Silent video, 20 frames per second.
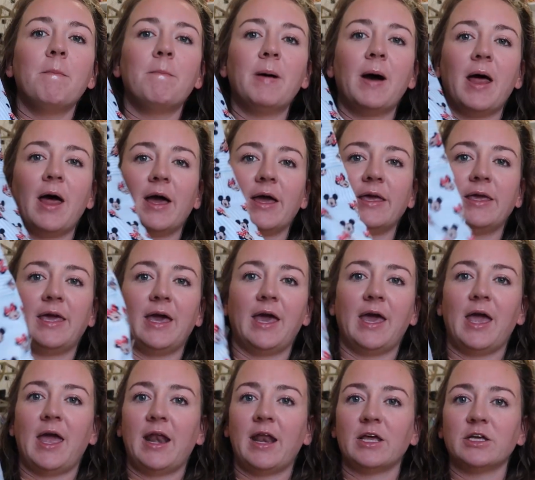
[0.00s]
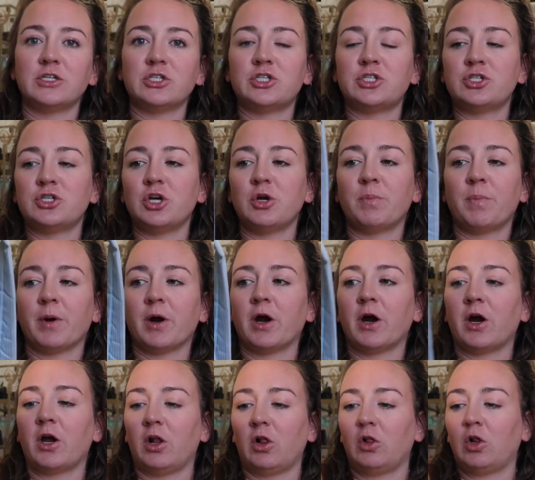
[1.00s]
but again,
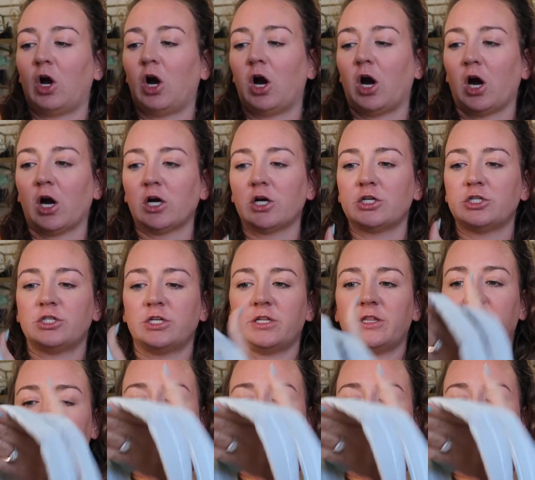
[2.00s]
super large.